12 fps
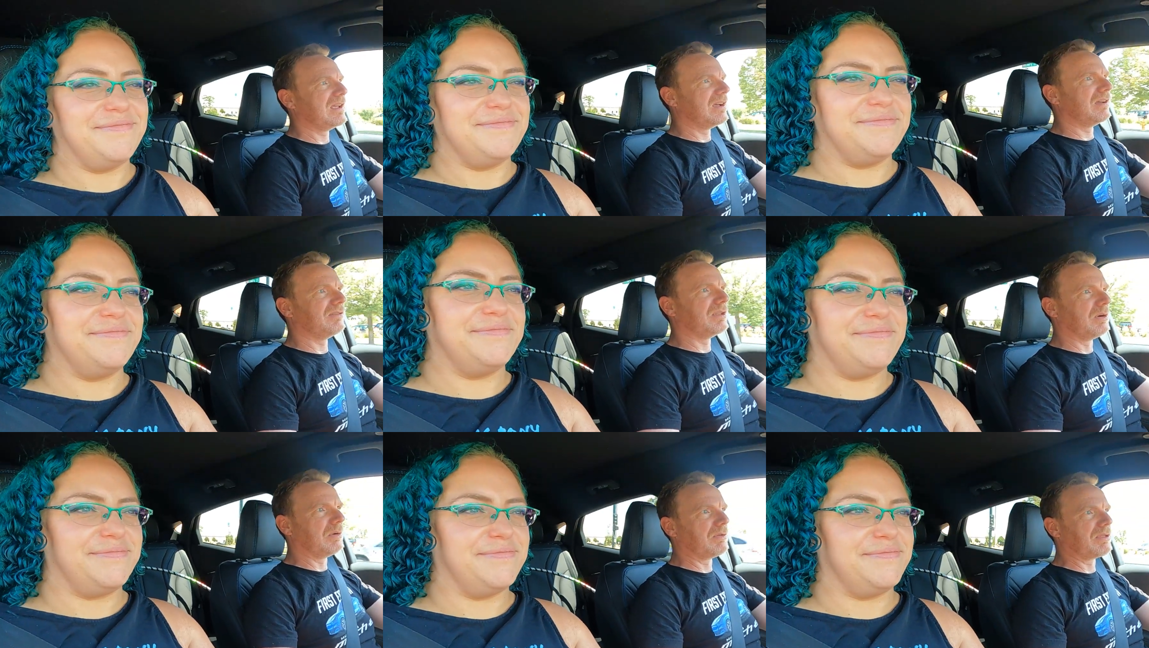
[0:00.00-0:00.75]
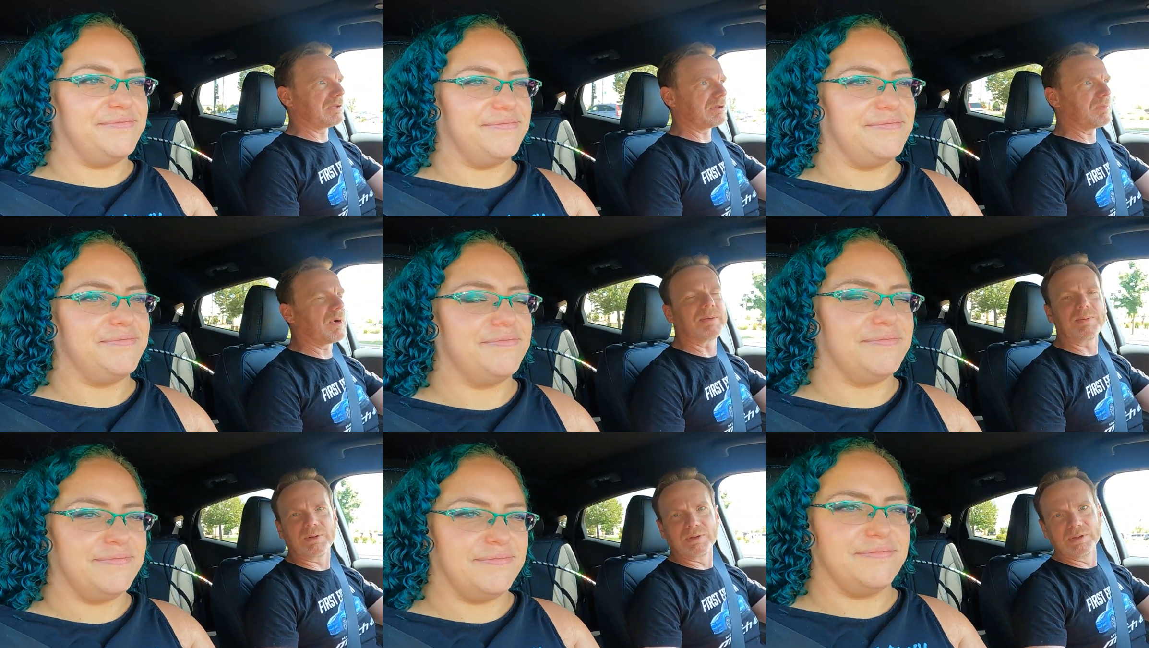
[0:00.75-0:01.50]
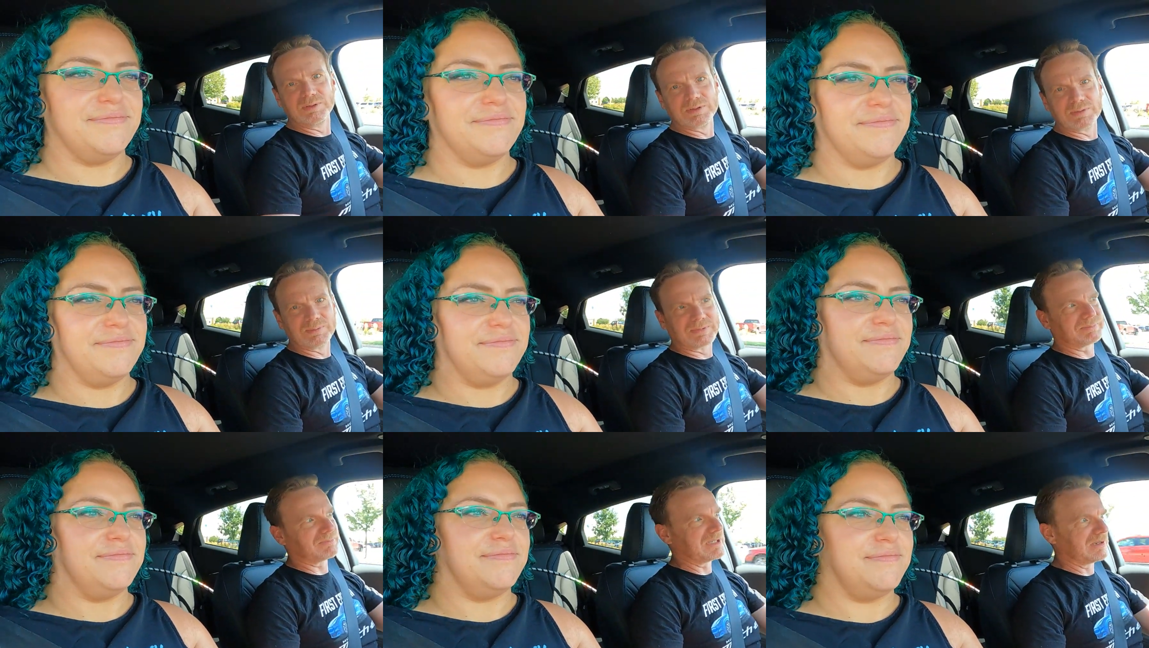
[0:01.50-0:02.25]
Speaker 1: uh, they'll you probably won't lose
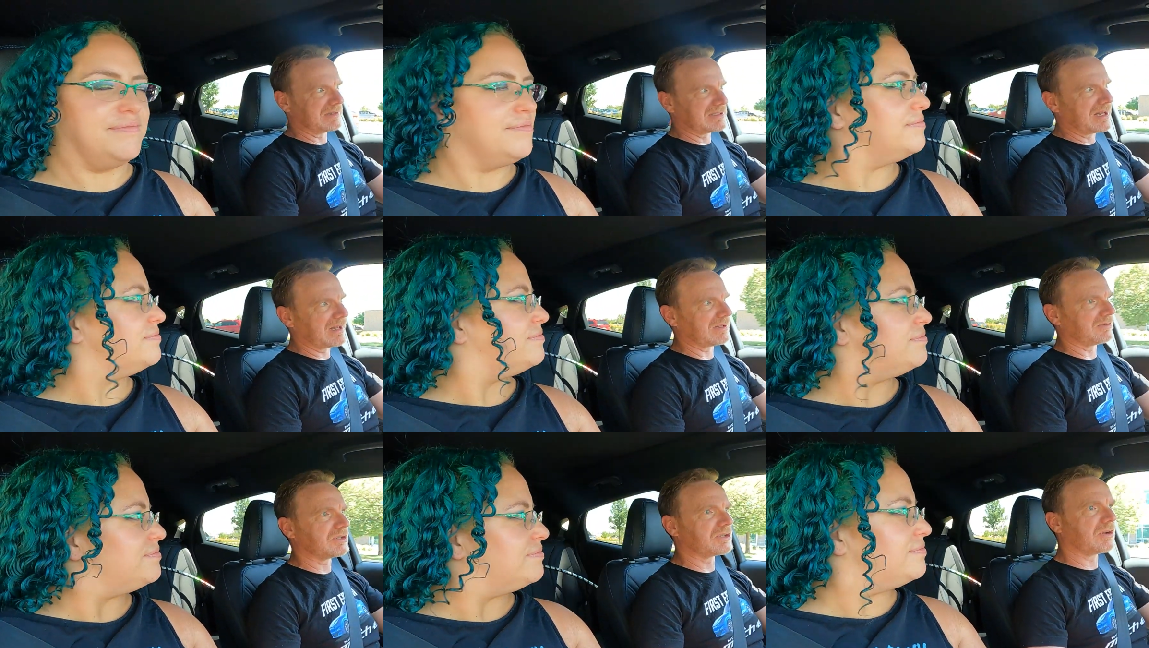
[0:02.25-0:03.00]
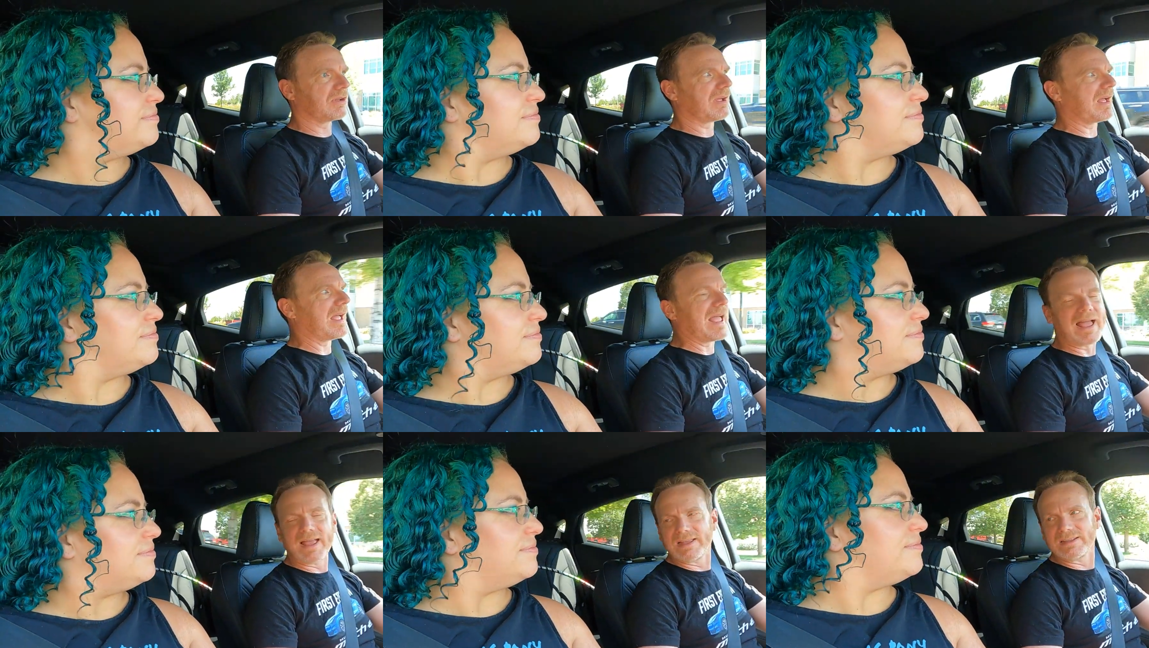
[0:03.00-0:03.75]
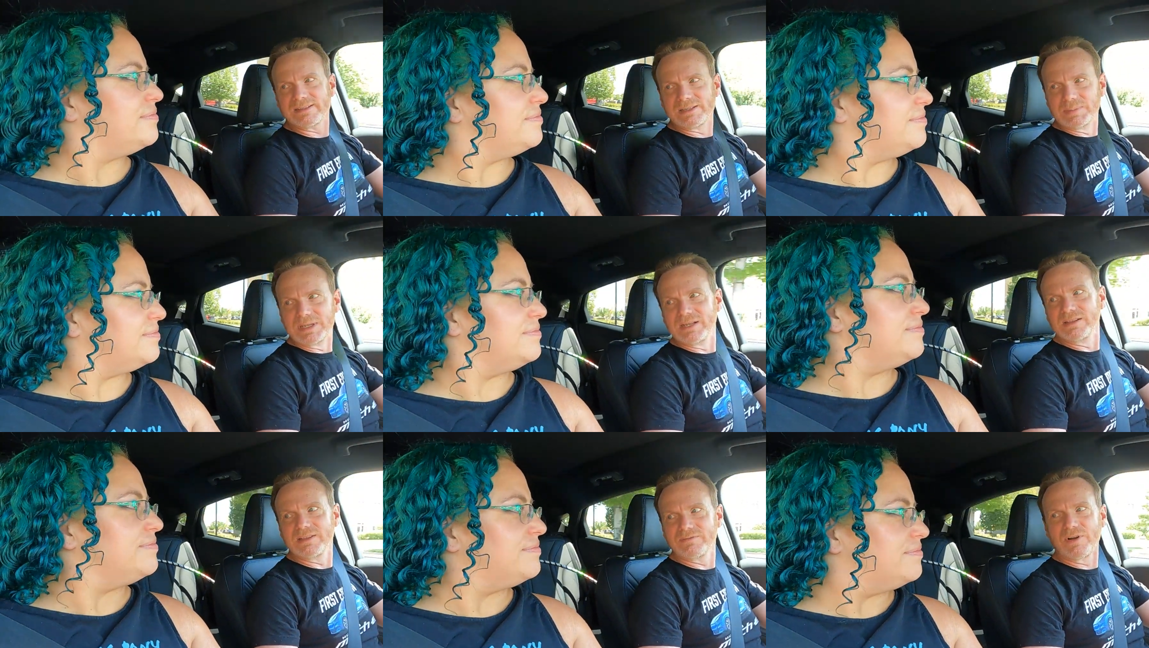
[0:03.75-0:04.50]
them. You know, it's not like they're just gonna
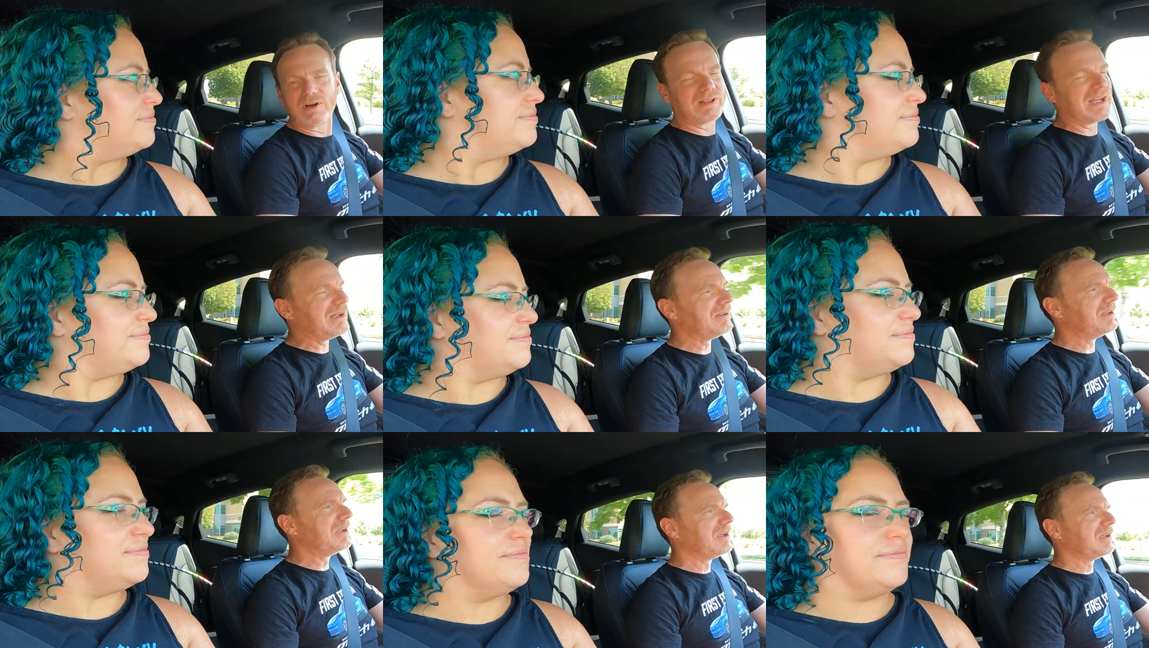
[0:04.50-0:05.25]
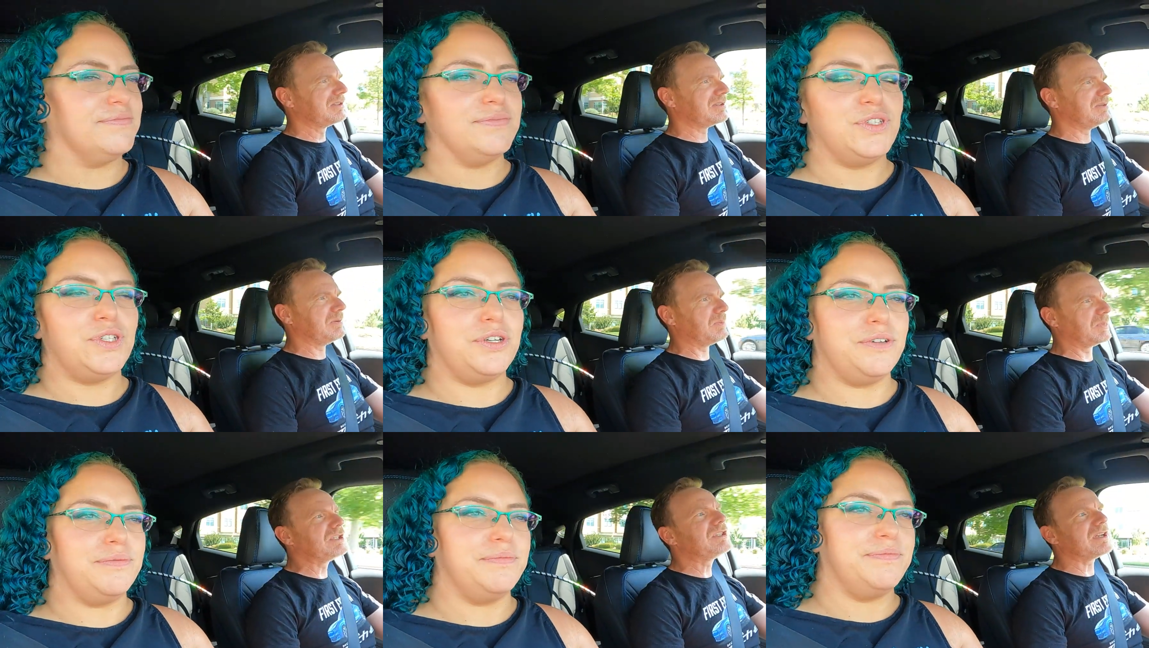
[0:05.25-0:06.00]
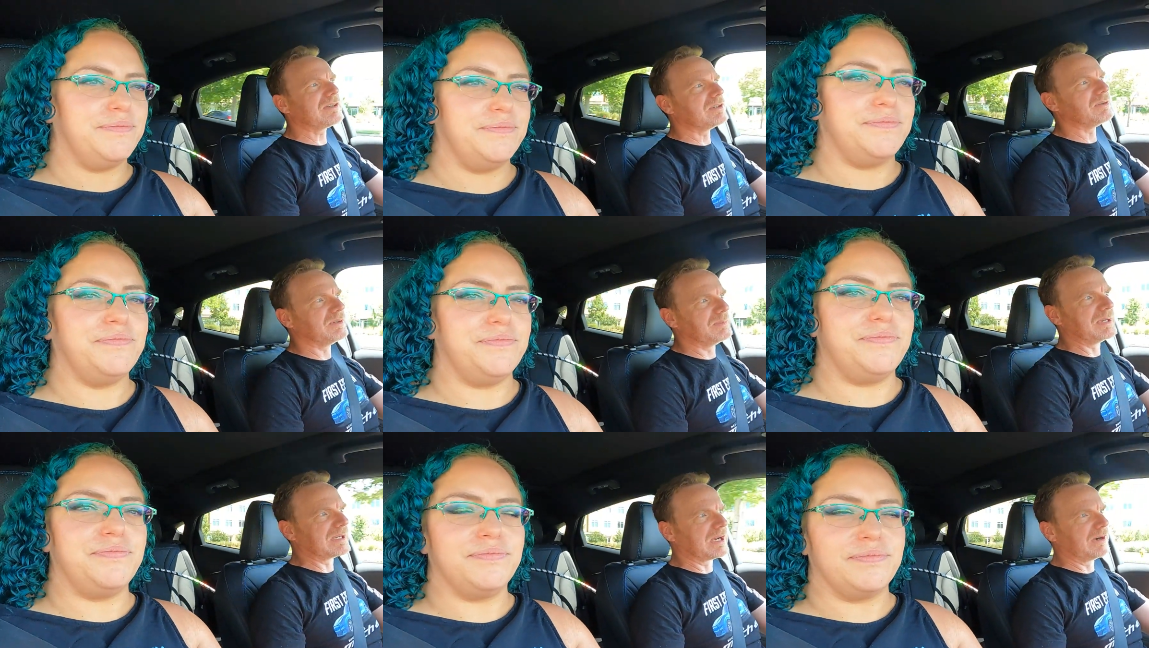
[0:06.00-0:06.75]
immediately fall out. Mm, so you, sure. but you just have to do
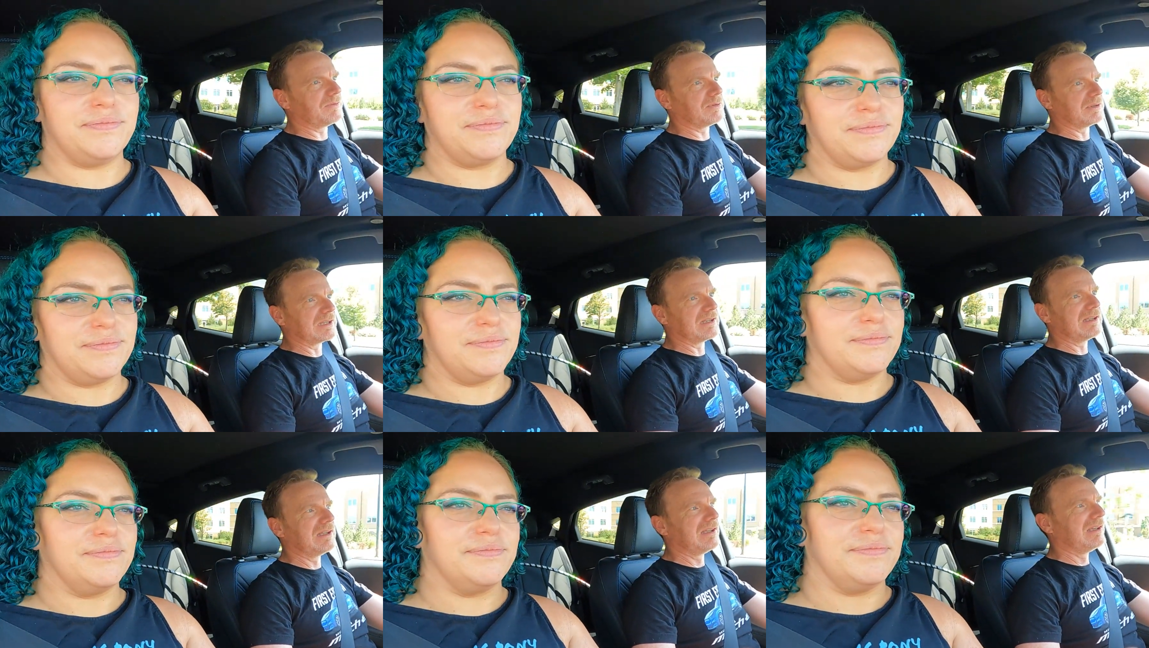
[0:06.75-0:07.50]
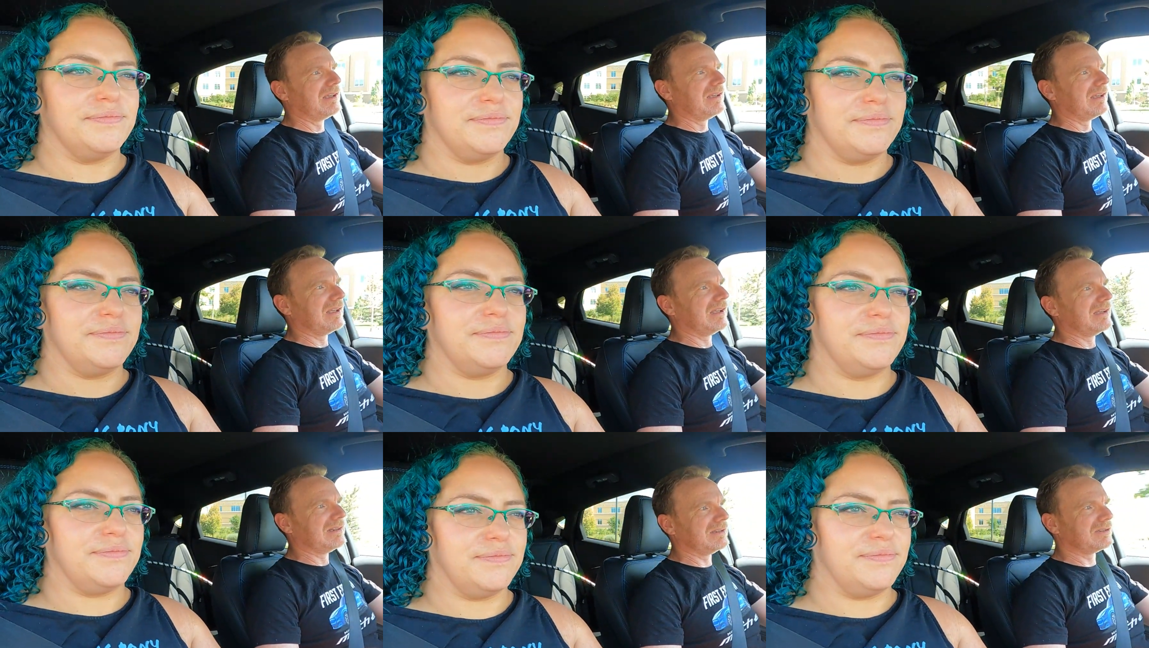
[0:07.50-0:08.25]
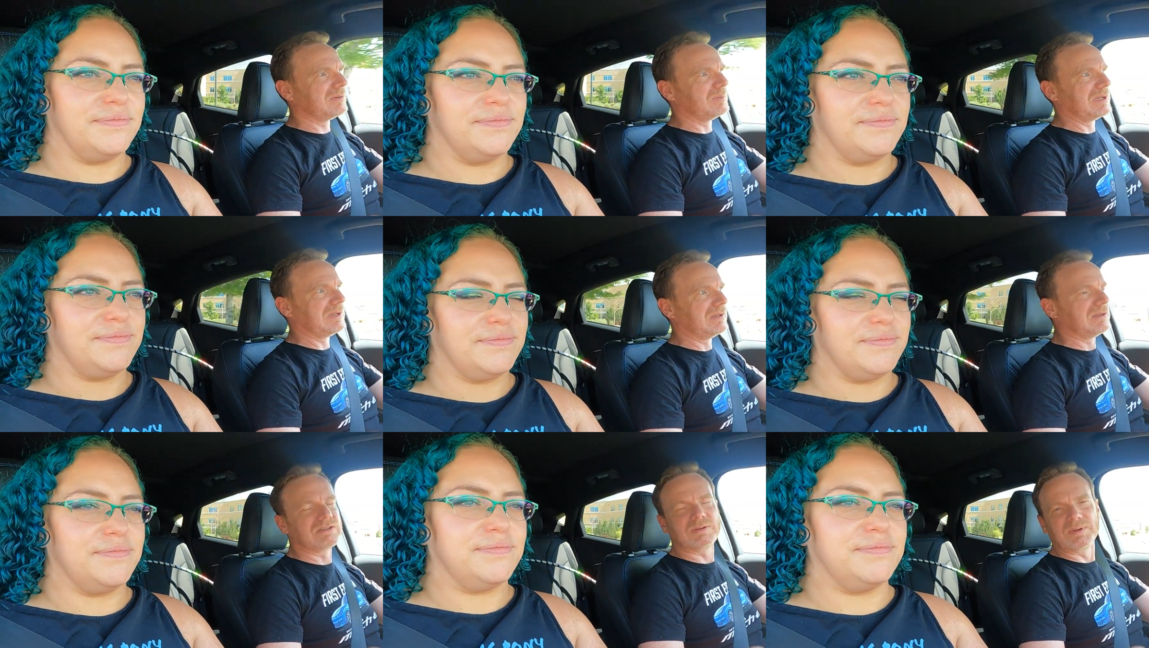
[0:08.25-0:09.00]
it a bit carefully, and it should
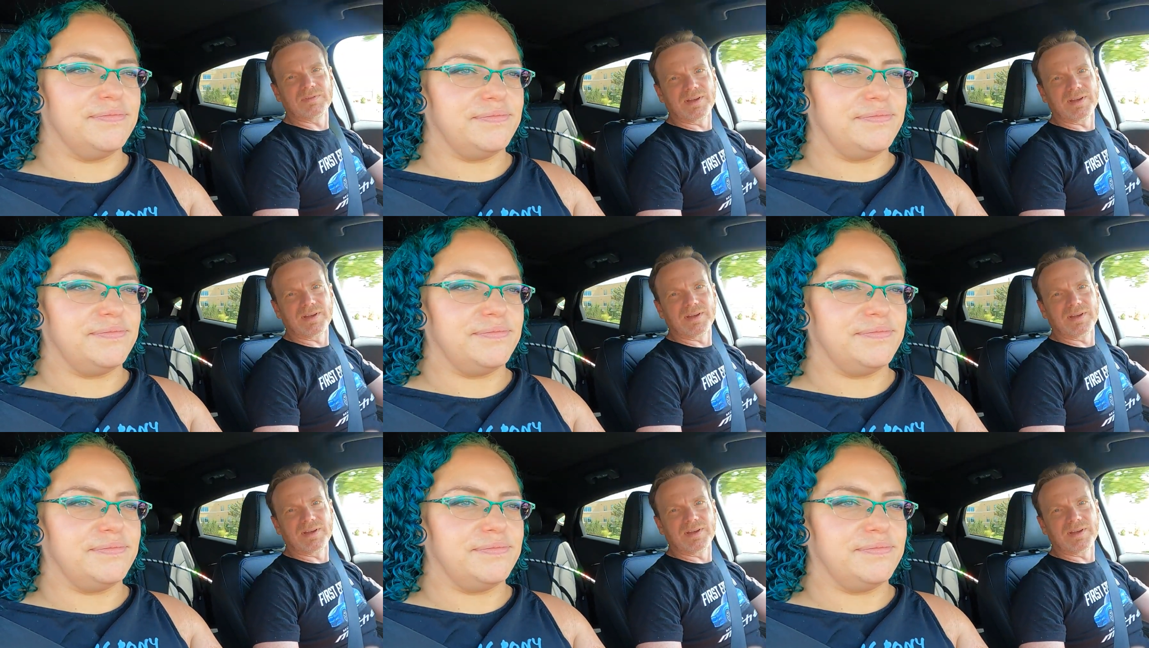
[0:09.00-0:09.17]
be should be